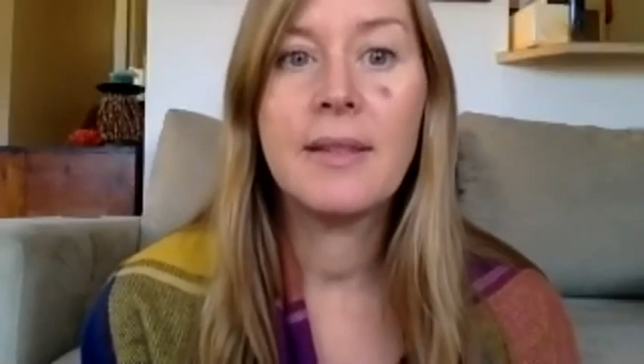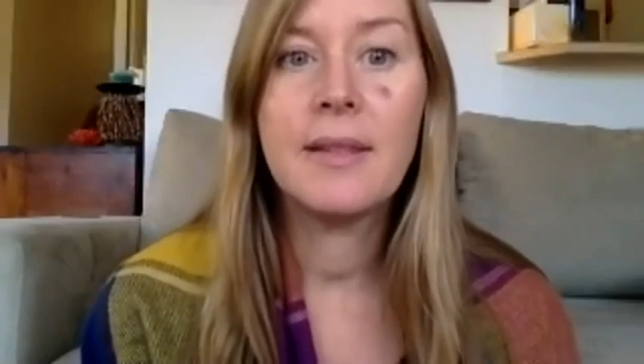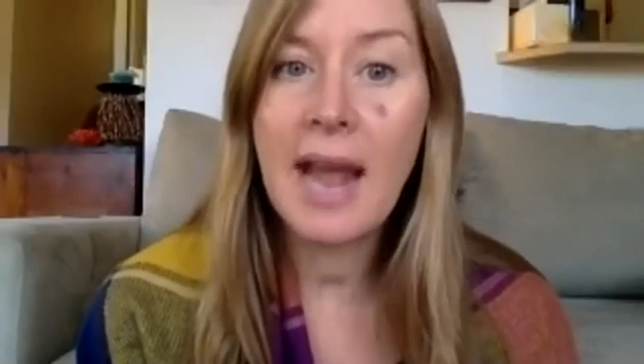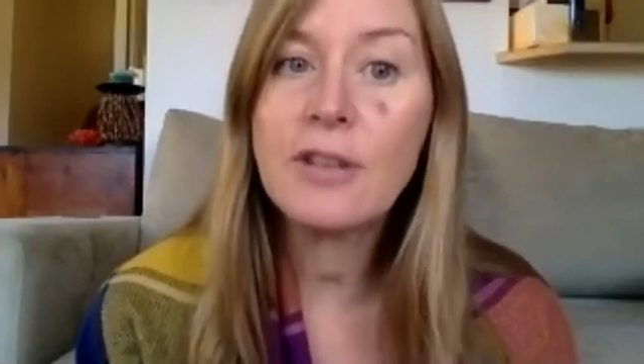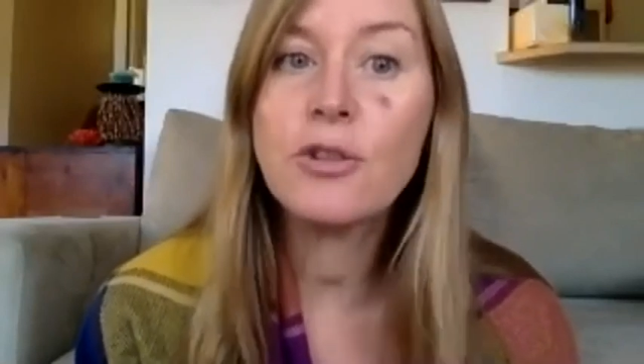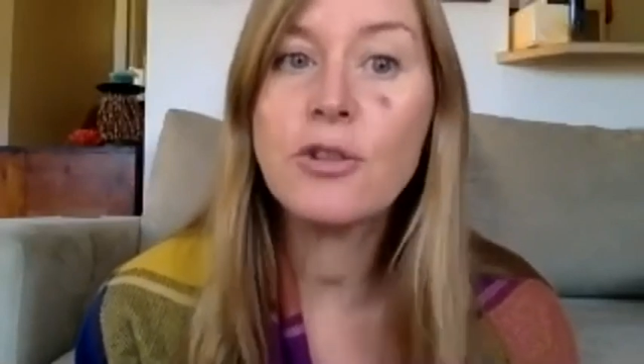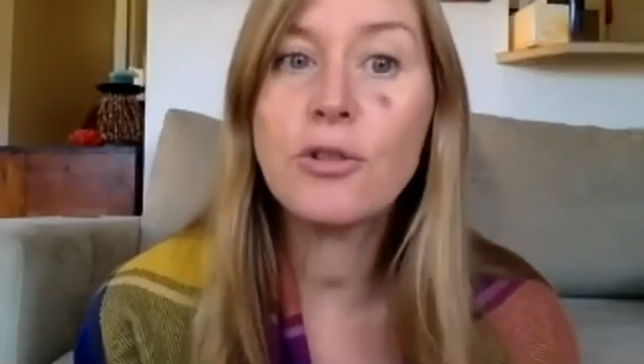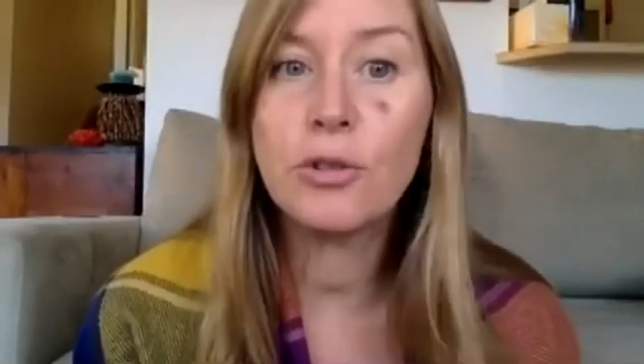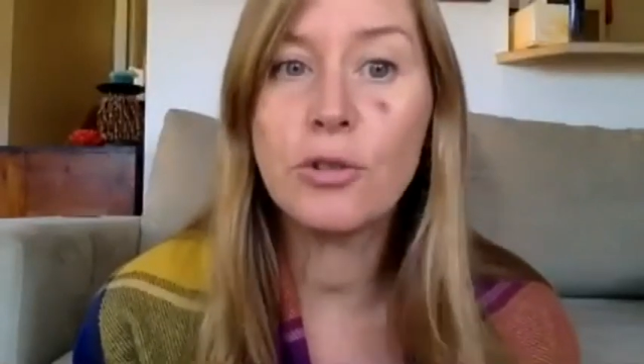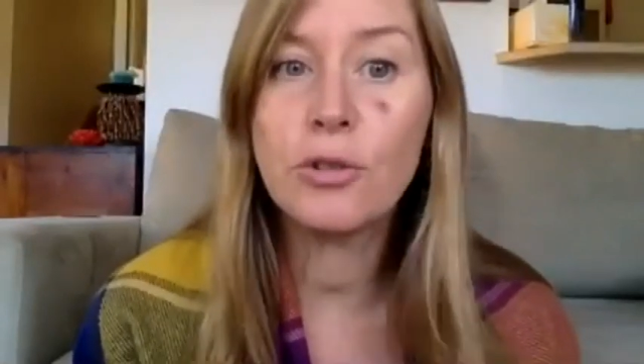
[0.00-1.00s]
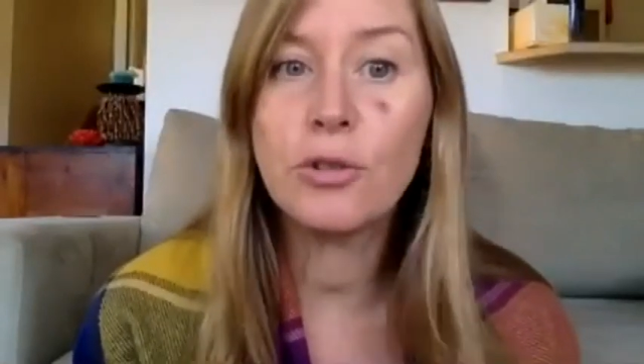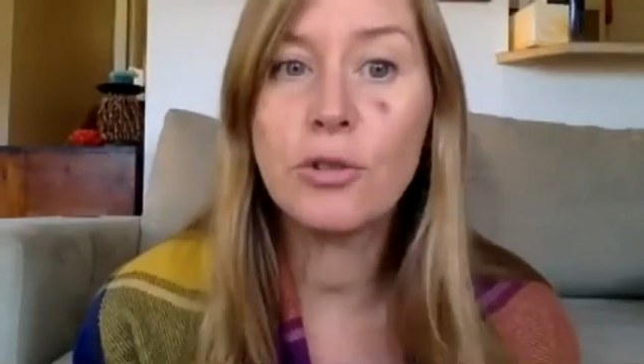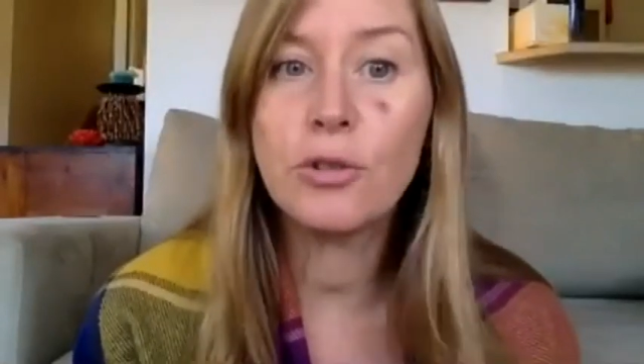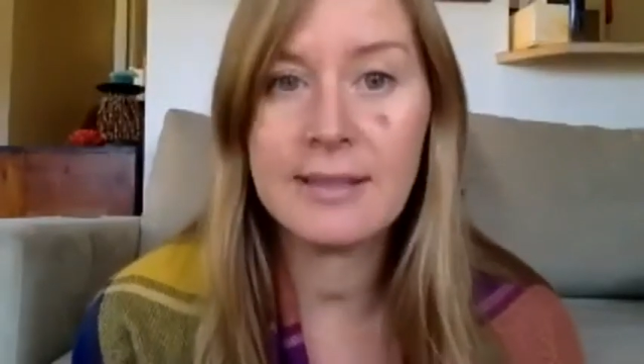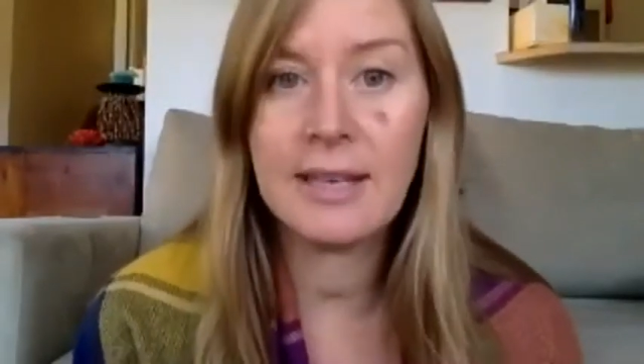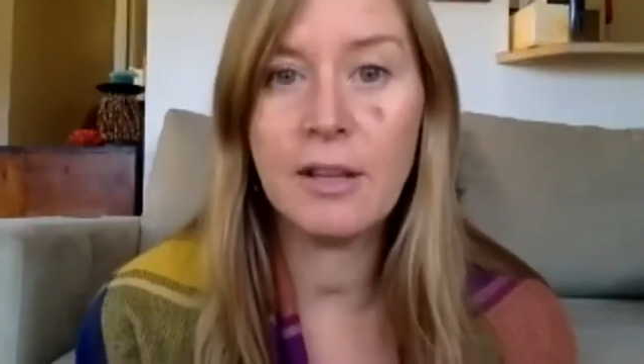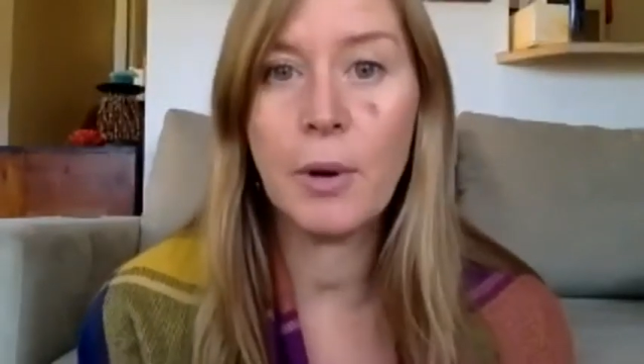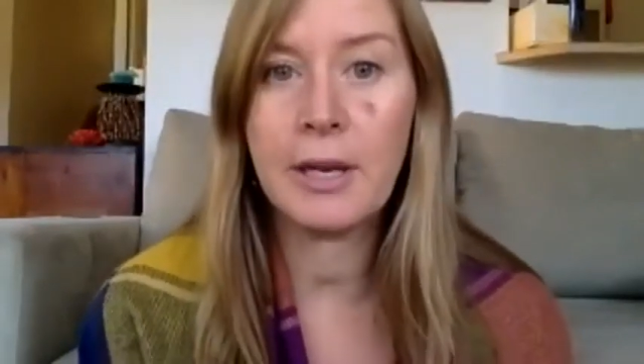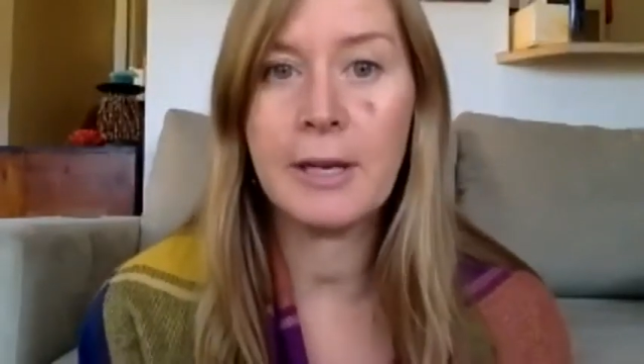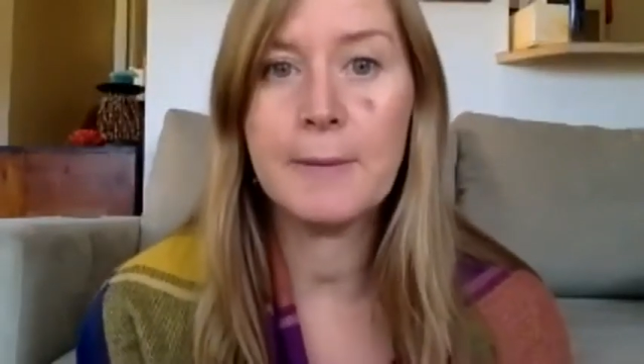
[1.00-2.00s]
the natural B6 in the
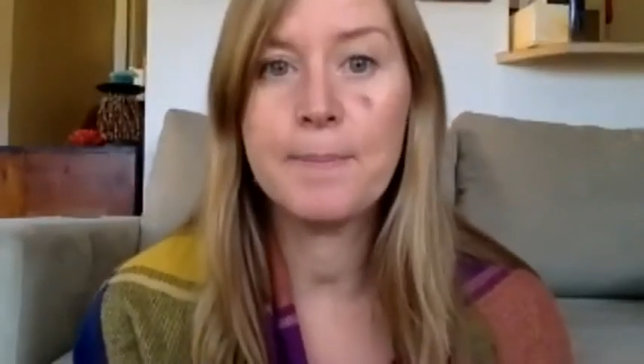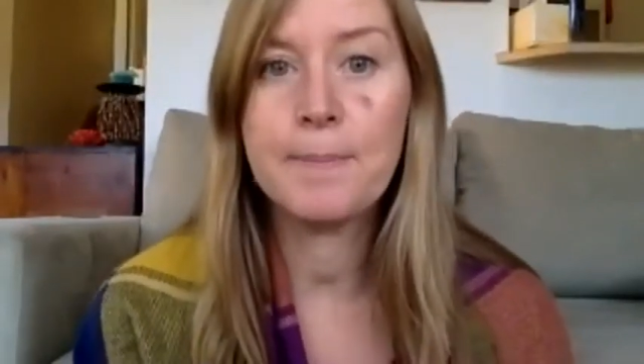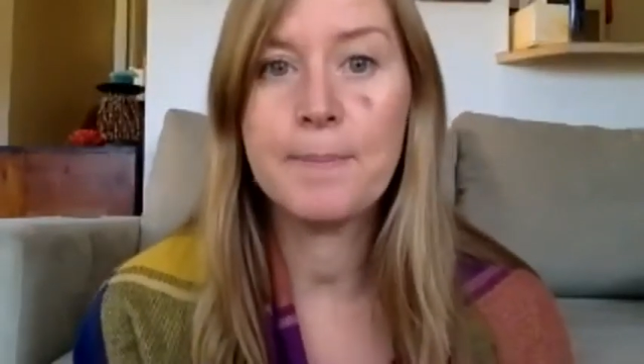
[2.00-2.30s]
body.